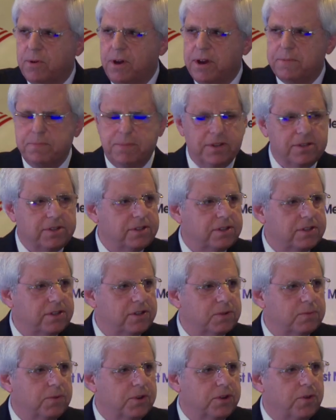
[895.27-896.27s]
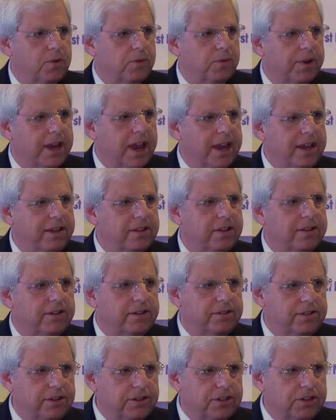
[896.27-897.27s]
white businesses would create an
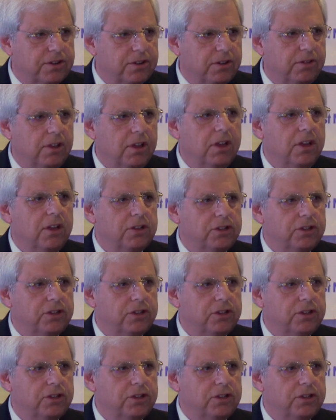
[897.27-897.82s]
additional